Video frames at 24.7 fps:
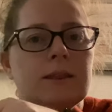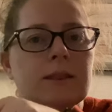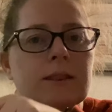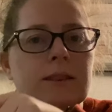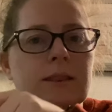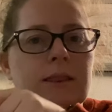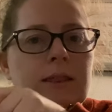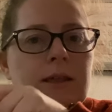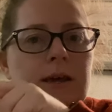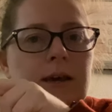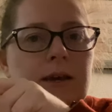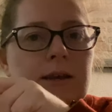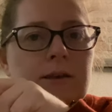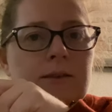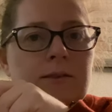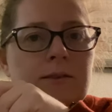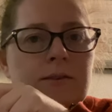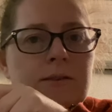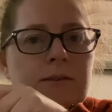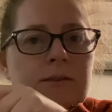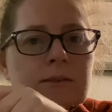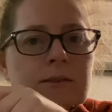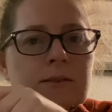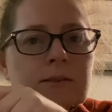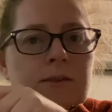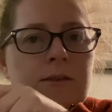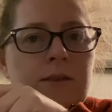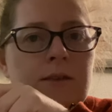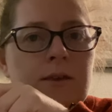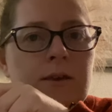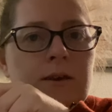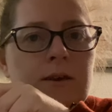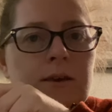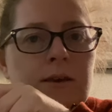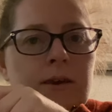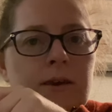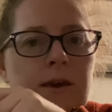this
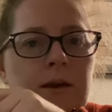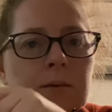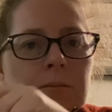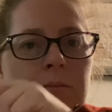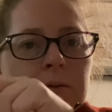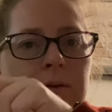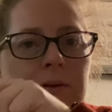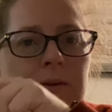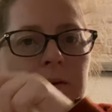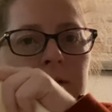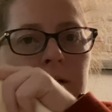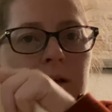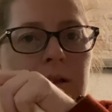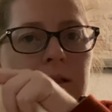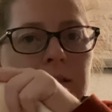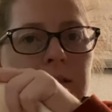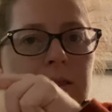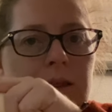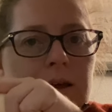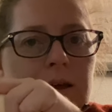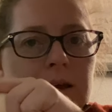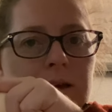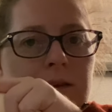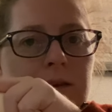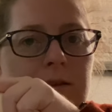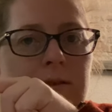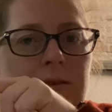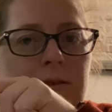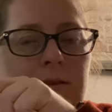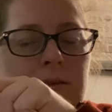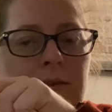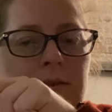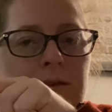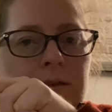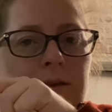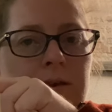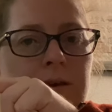and put it on
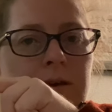this?